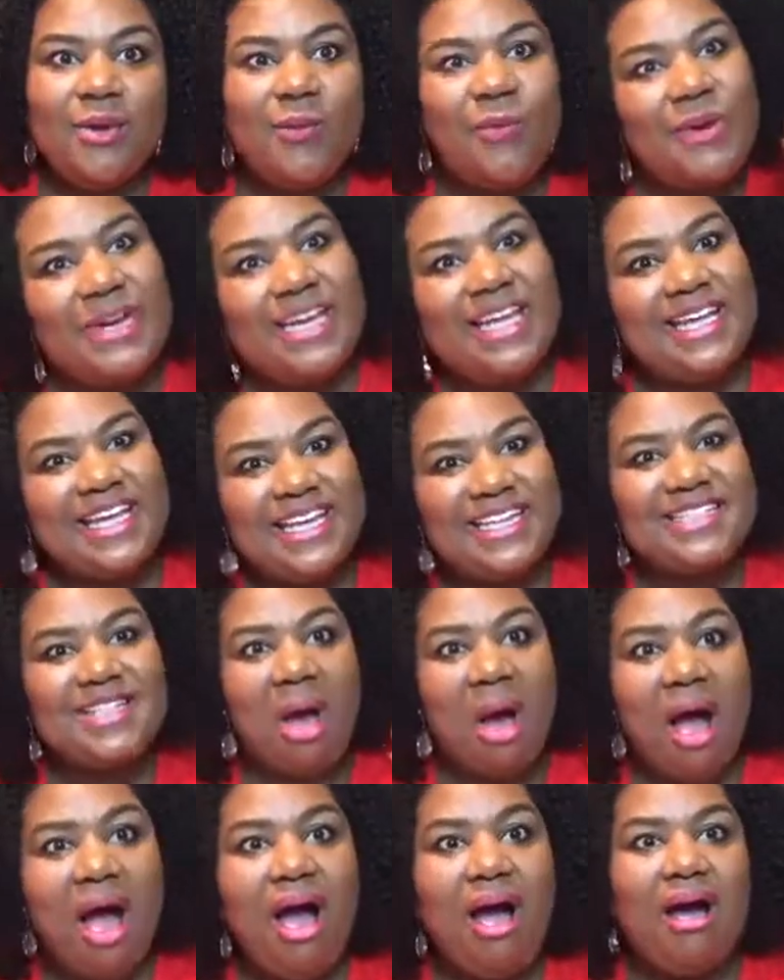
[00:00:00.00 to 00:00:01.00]
when it gets
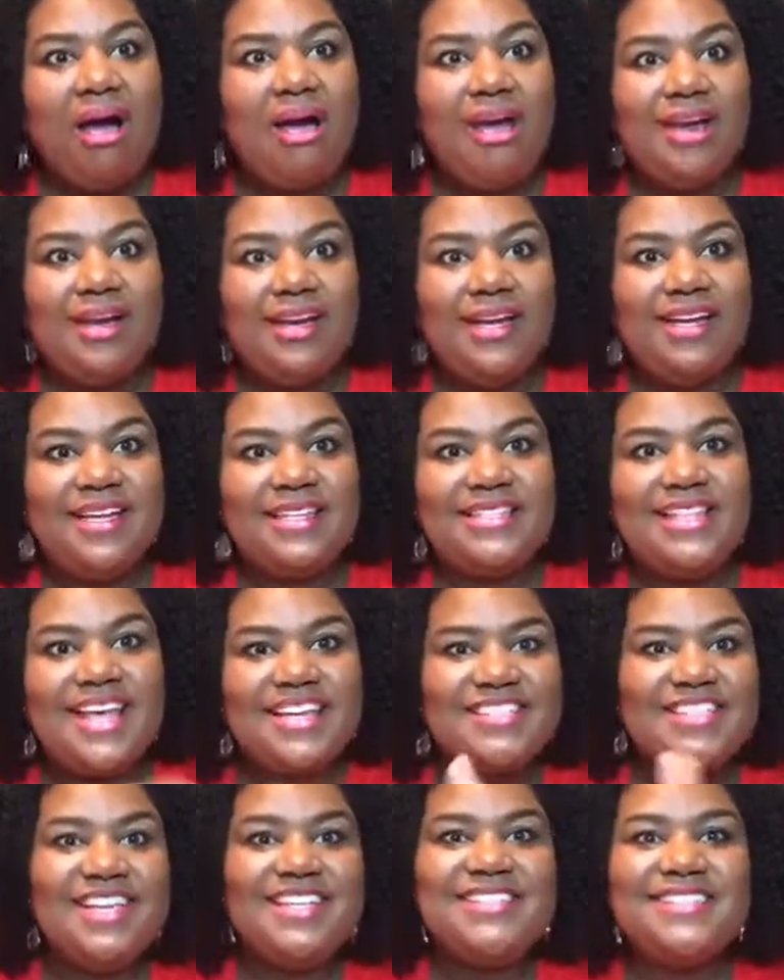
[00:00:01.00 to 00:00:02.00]
hard.
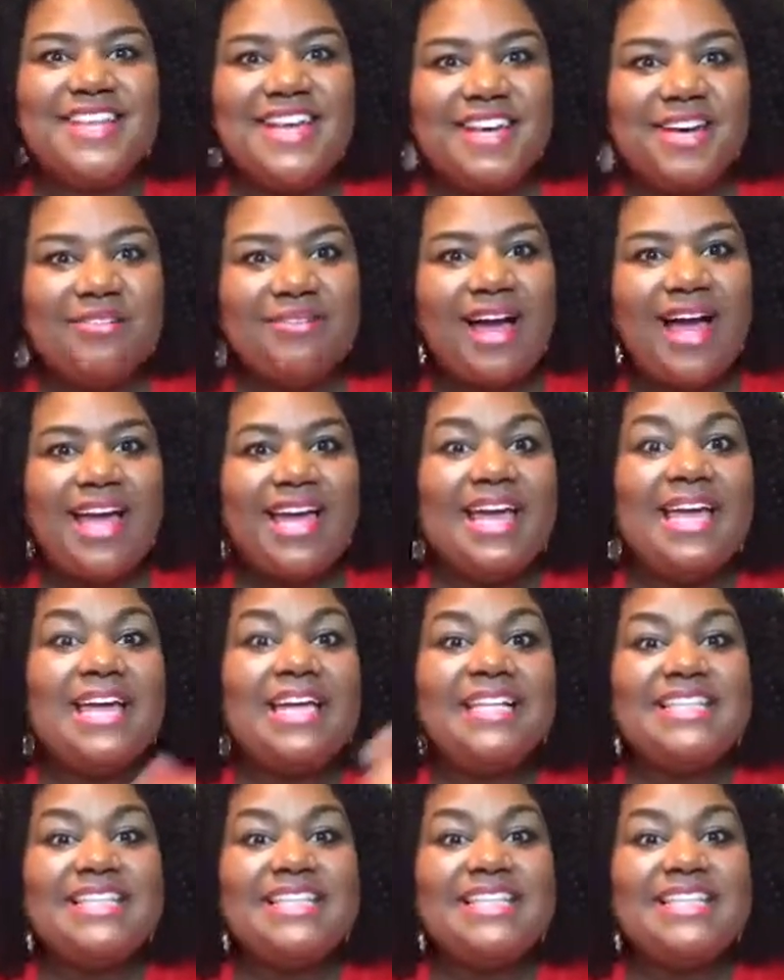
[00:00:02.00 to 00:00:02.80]
Sashay said it right.